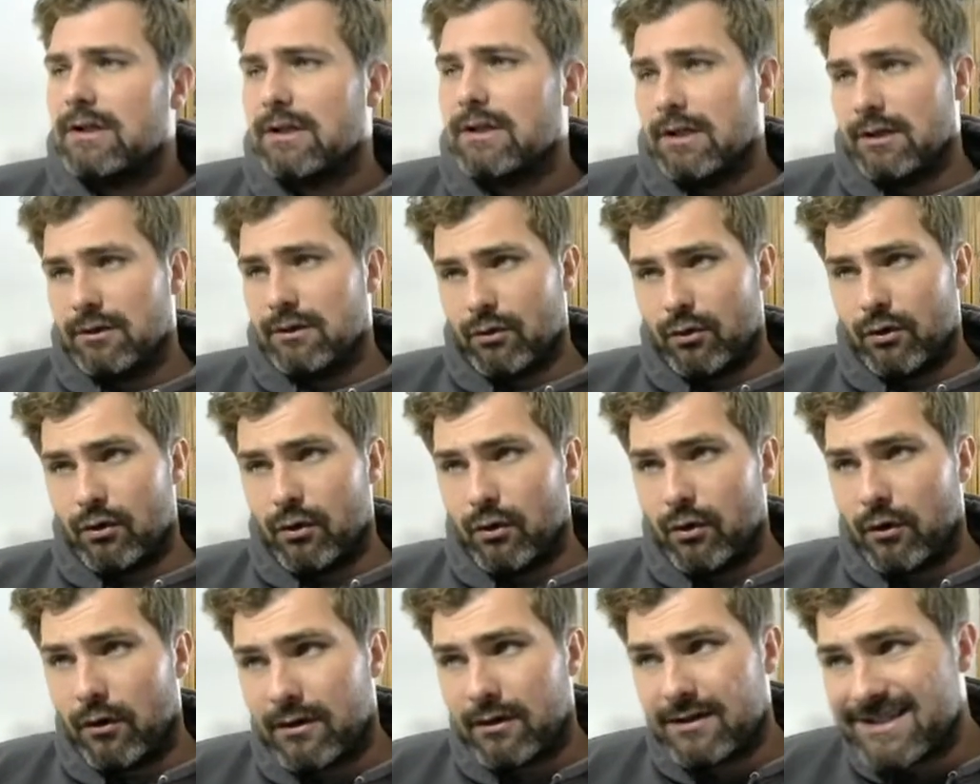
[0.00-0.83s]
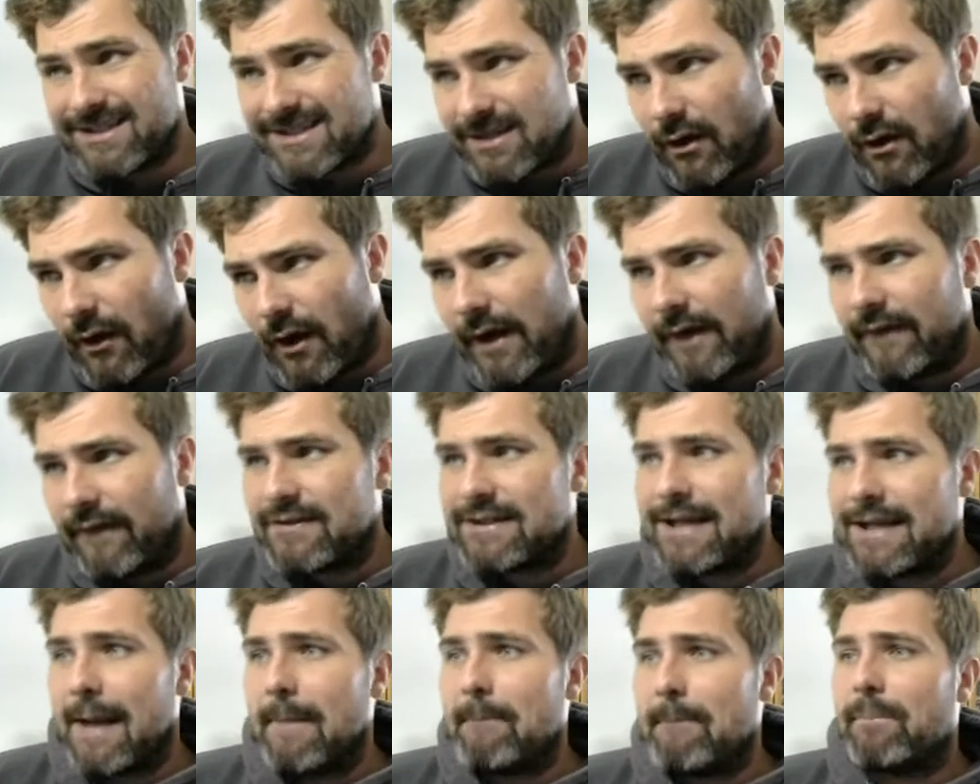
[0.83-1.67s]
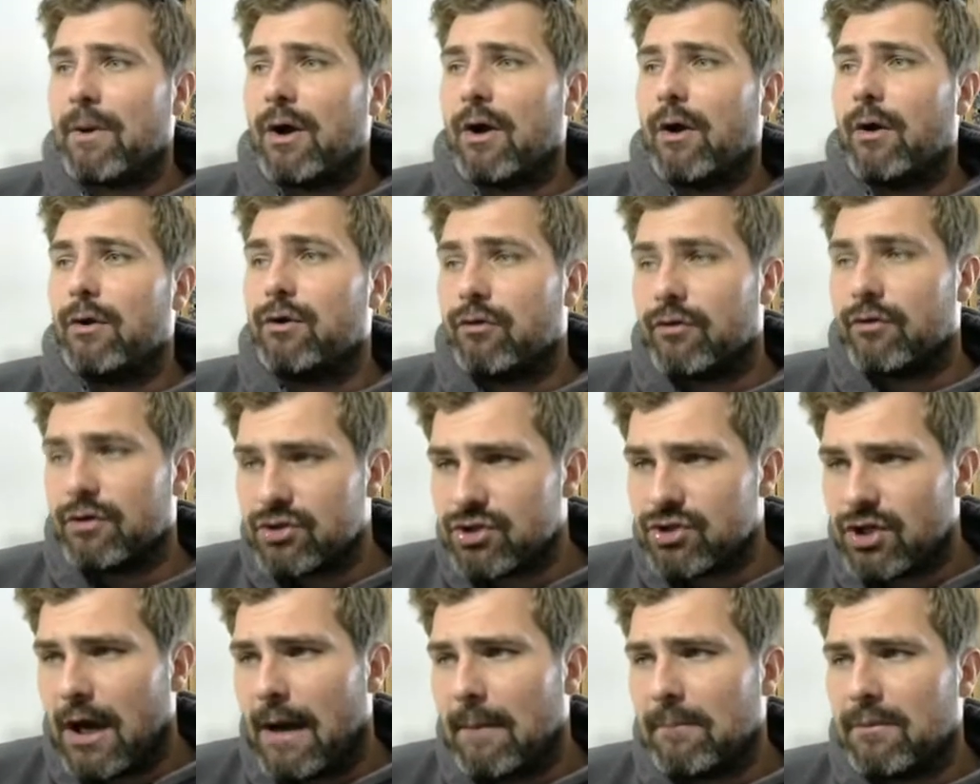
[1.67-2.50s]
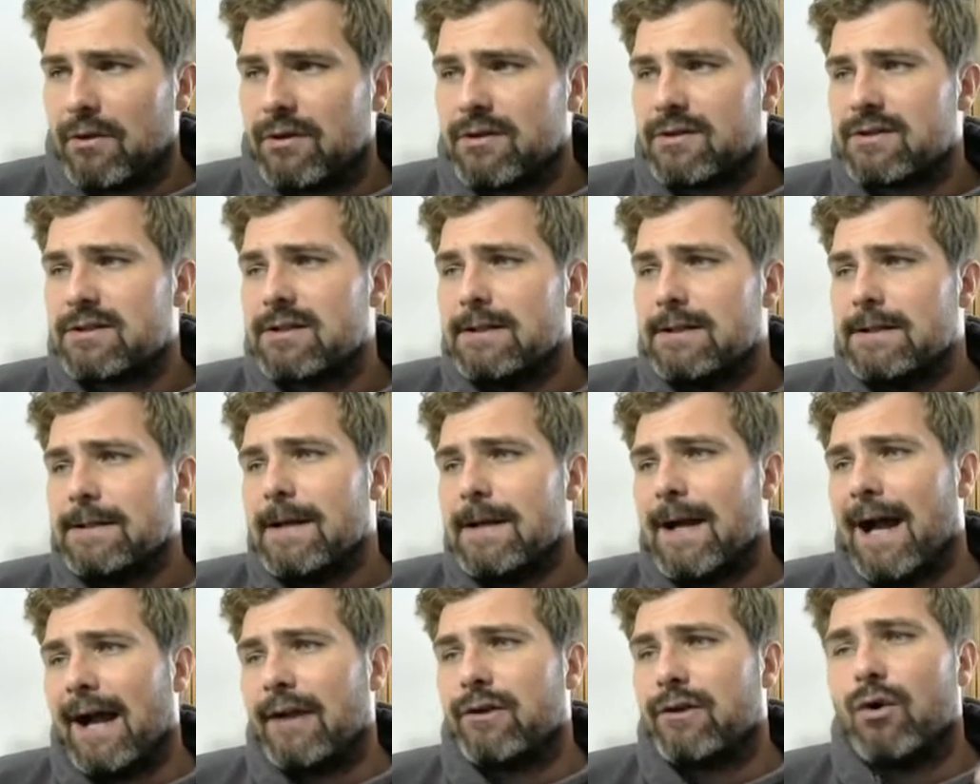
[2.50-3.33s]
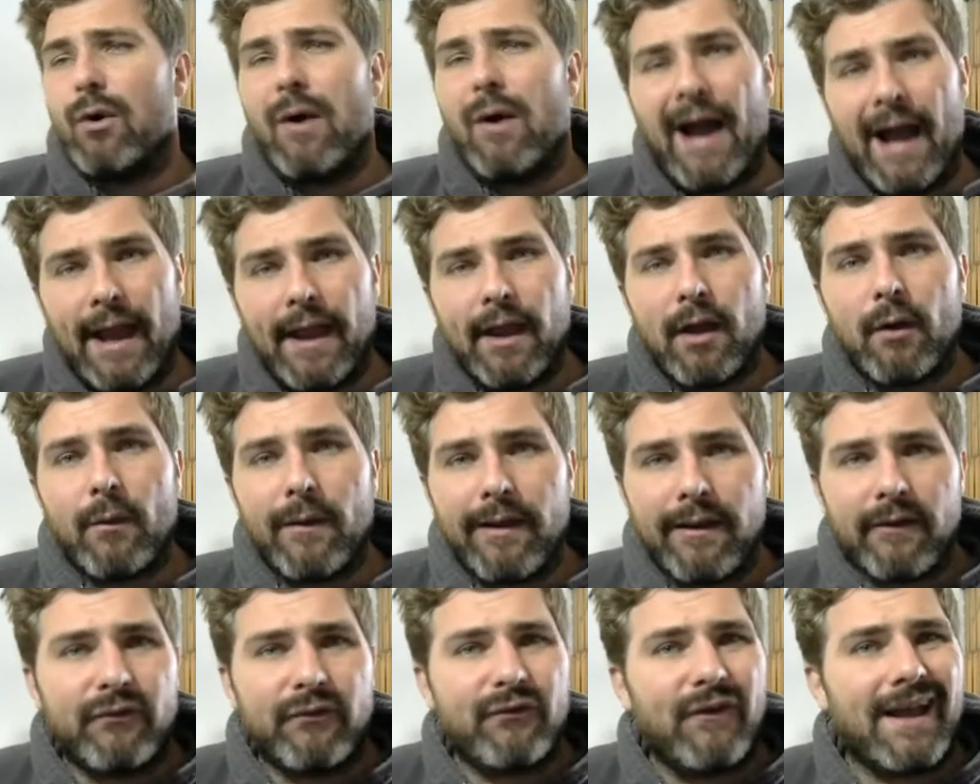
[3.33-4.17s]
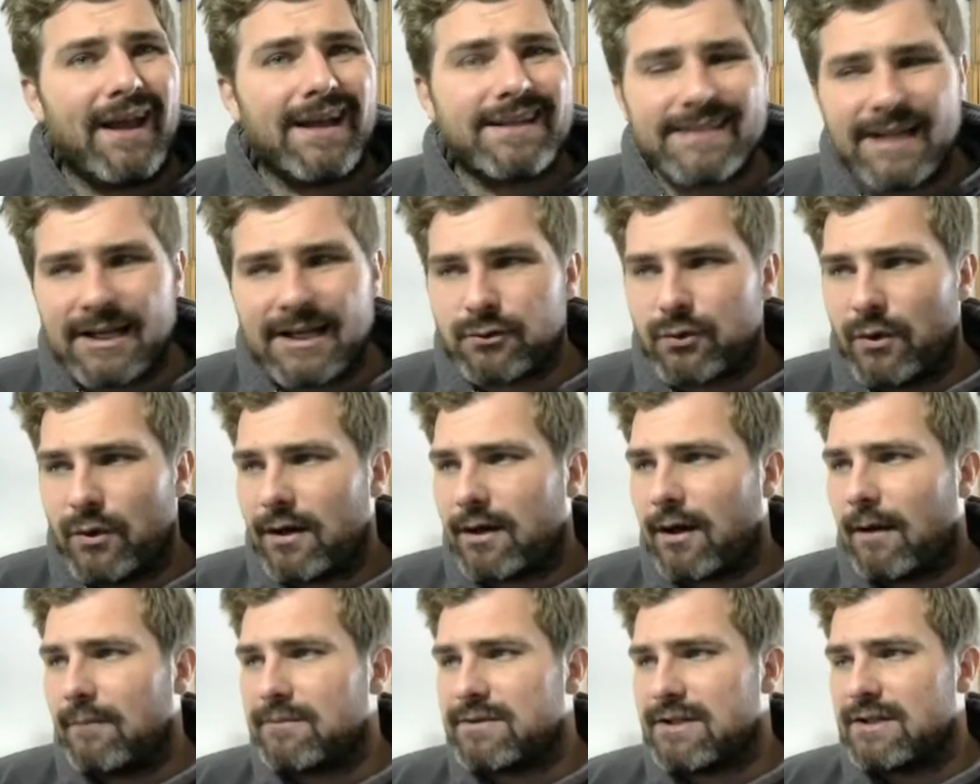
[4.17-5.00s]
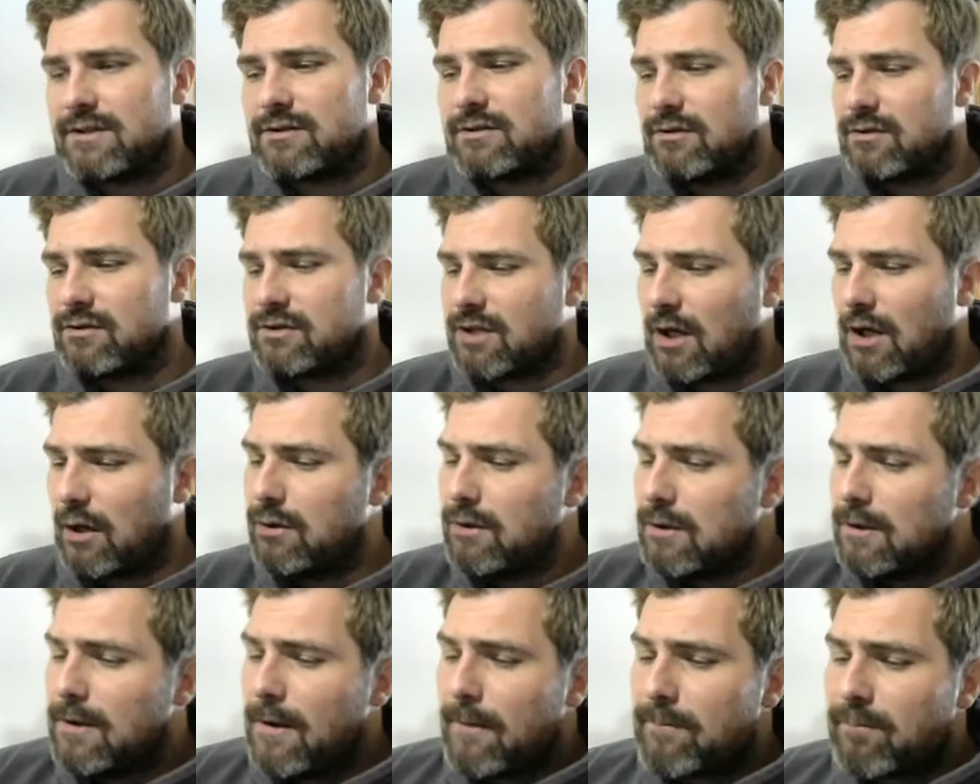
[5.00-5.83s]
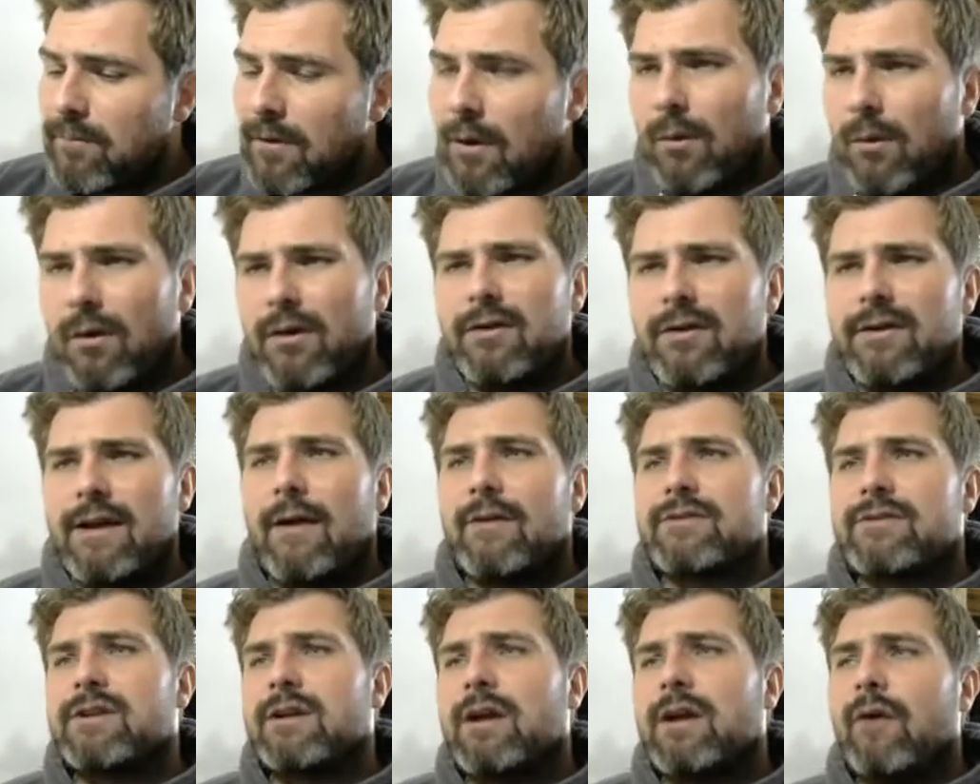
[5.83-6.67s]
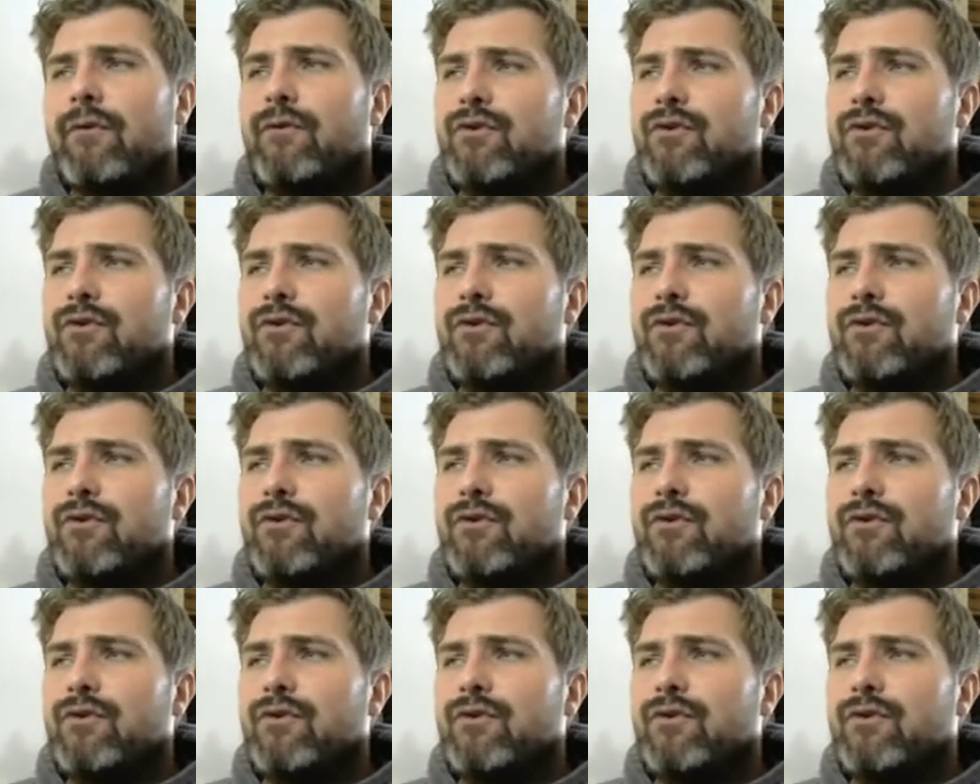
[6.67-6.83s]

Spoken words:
your kind of tempo, your enchantments, and your AoE effects. That's where it comes into. So what we're going to do now is I'm going to go through